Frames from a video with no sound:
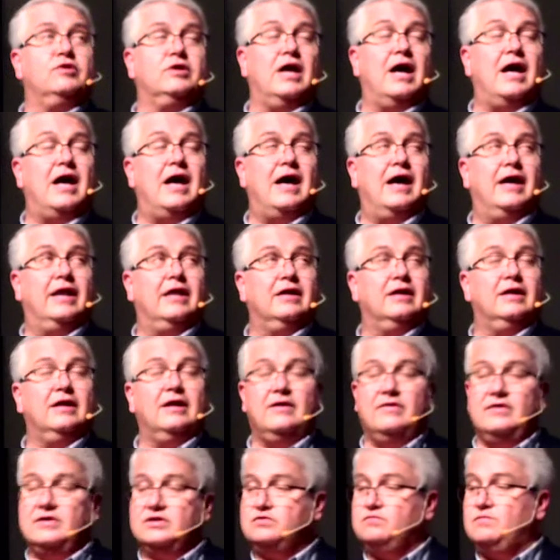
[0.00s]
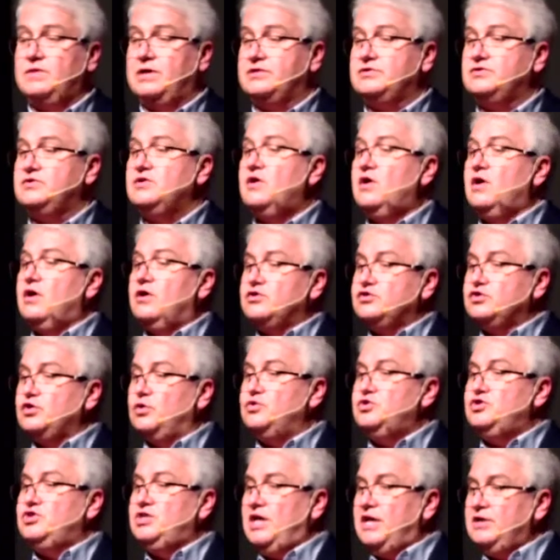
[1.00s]
for God in this midst.
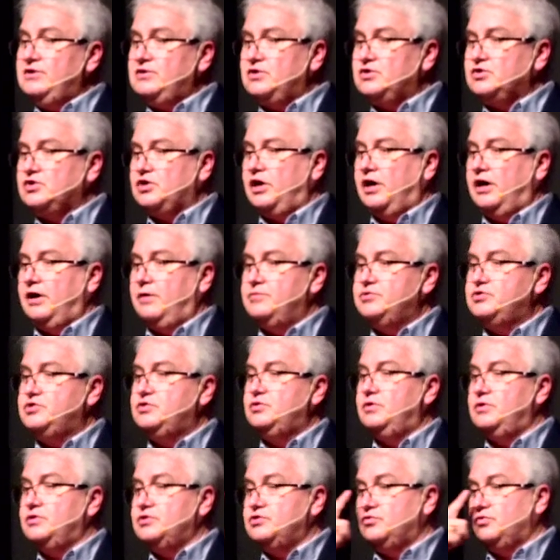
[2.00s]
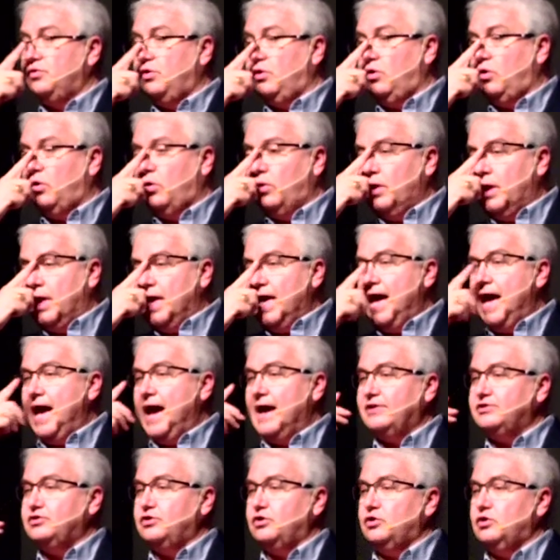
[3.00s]
So Jesus comes to his role
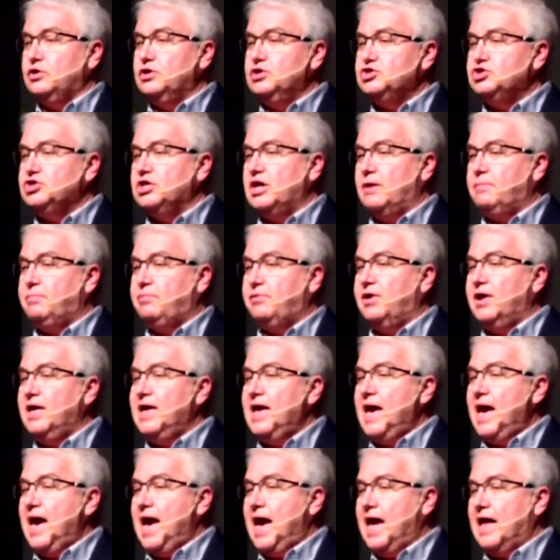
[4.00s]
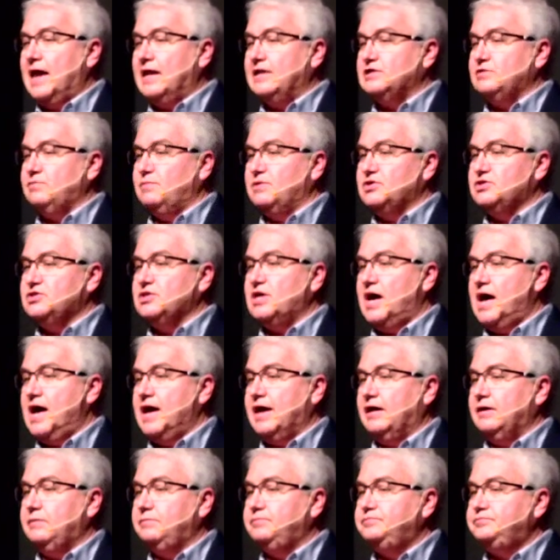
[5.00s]
as a good shepherd and as a
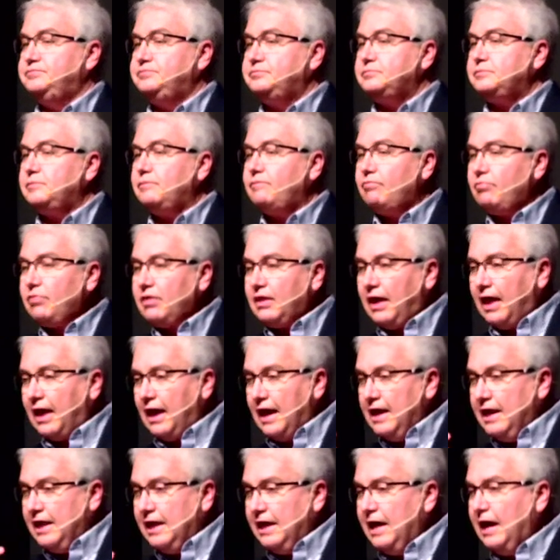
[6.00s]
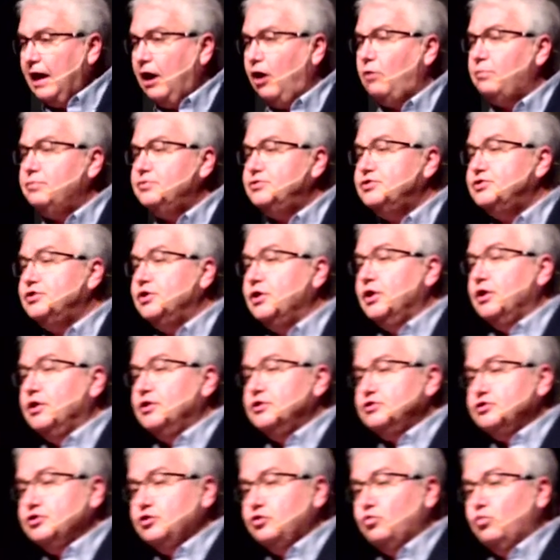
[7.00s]
Messiah. And he helps
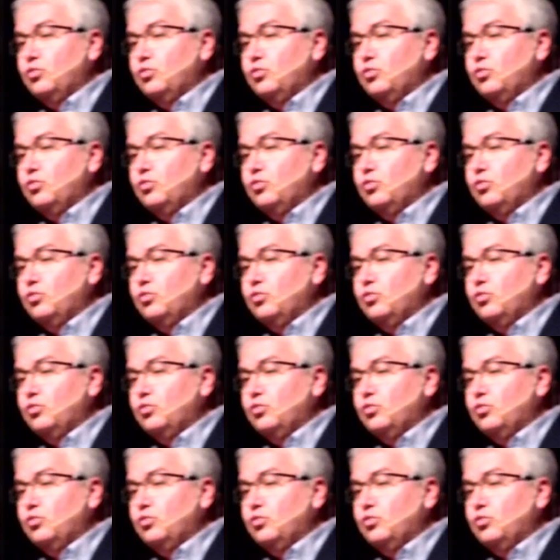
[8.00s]
to